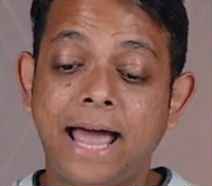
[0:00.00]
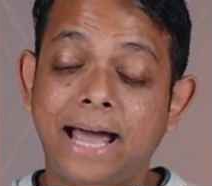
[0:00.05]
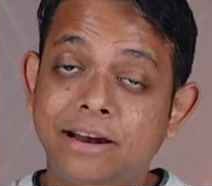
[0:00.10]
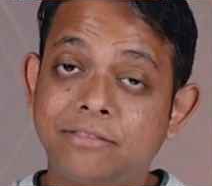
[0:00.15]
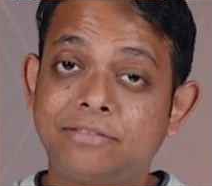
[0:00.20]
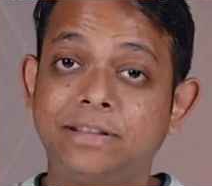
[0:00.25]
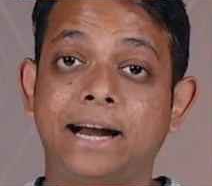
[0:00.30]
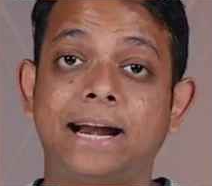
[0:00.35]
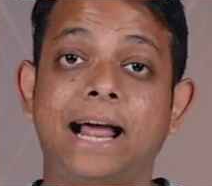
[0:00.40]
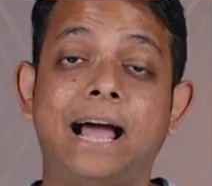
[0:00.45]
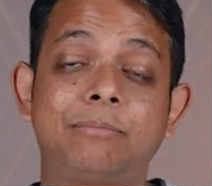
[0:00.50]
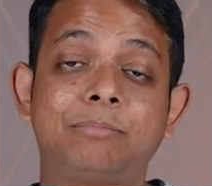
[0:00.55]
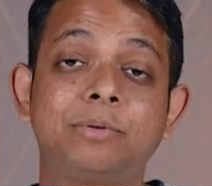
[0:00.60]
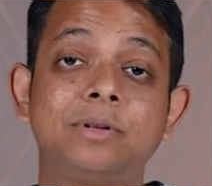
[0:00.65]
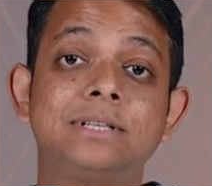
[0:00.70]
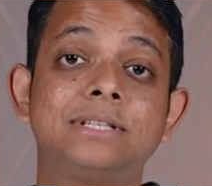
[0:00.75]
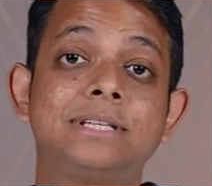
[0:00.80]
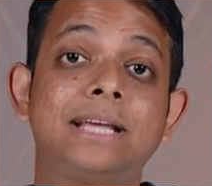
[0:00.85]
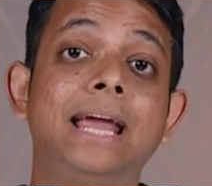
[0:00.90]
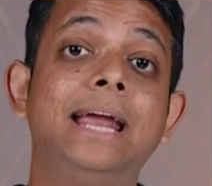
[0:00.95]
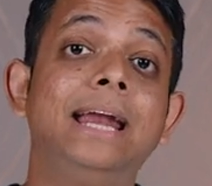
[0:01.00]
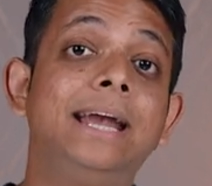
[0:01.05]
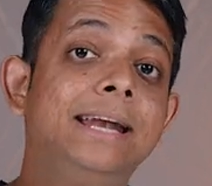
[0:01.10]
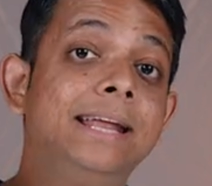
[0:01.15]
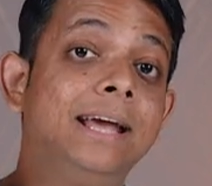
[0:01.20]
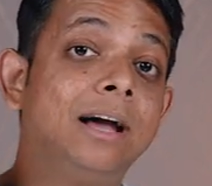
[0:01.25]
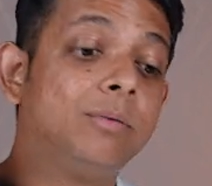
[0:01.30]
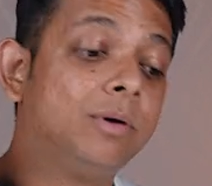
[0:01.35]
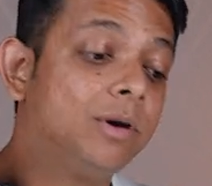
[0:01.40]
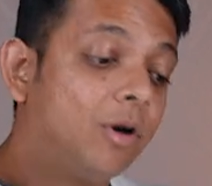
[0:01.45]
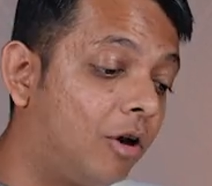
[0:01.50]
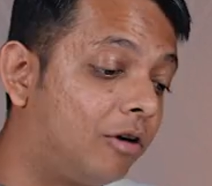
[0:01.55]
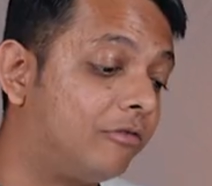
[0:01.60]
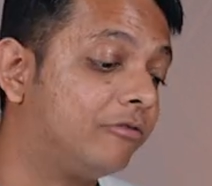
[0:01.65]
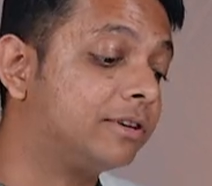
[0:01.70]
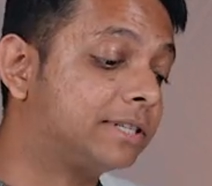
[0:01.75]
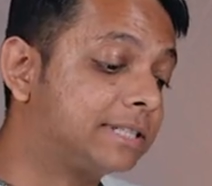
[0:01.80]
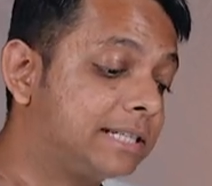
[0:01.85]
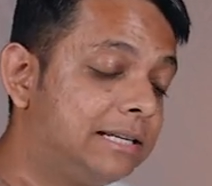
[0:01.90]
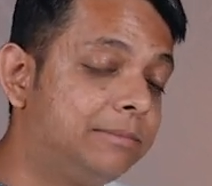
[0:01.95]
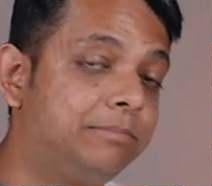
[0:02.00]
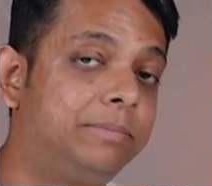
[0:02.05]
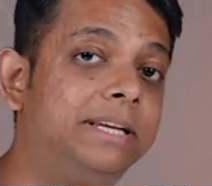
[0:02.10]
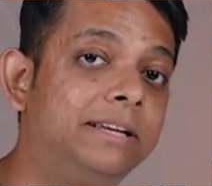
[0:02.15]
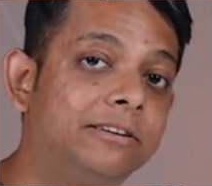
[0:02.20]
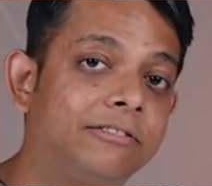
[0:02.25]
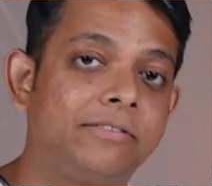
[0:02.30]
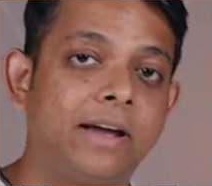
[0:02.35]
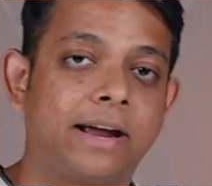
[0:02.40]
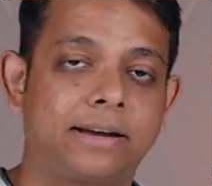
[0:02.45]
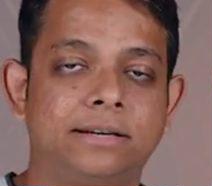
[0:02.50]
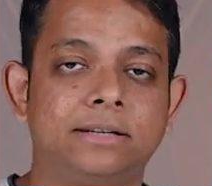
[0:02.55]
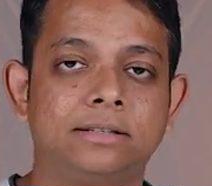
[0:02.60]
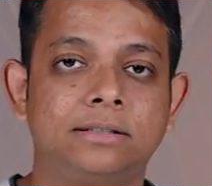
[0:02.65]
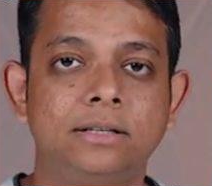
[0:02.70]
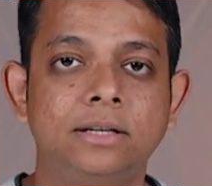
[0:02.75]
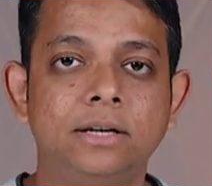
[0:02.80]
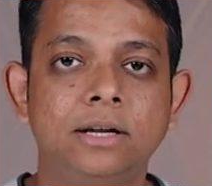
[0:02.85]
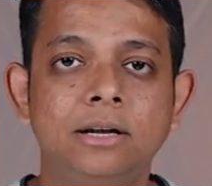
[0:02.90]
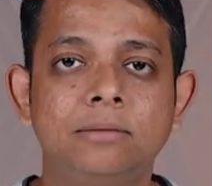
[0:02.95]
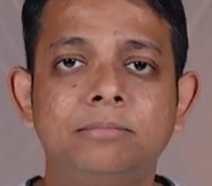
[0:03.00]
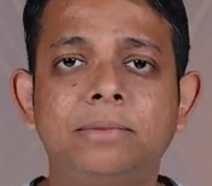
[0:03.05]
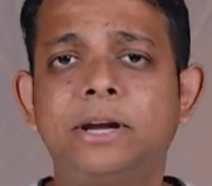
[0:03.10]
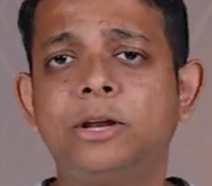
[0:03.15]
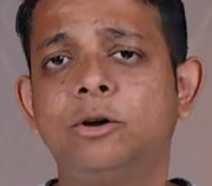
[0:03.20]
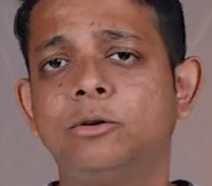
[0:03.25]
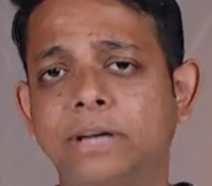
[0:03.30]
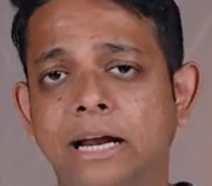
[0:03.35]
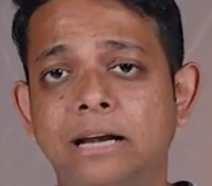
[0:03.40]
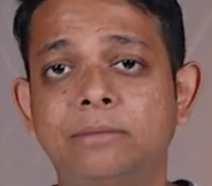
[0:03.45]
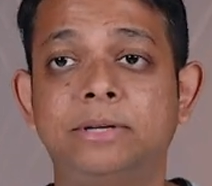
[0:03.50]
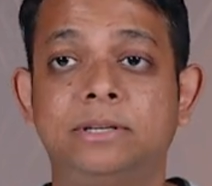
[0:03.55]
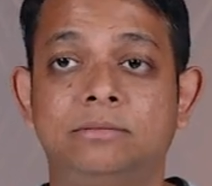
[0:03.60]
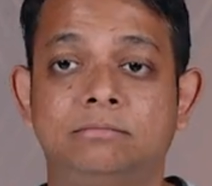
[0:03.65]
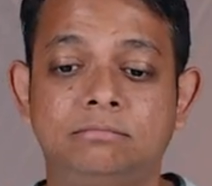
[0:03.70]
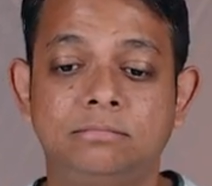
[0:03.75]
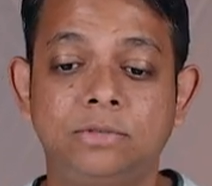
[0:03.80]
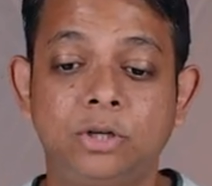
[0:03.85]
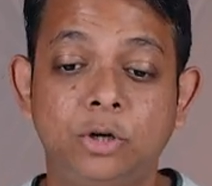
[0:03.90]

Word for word: And if that happens, India will obviously be affected. But you tell me,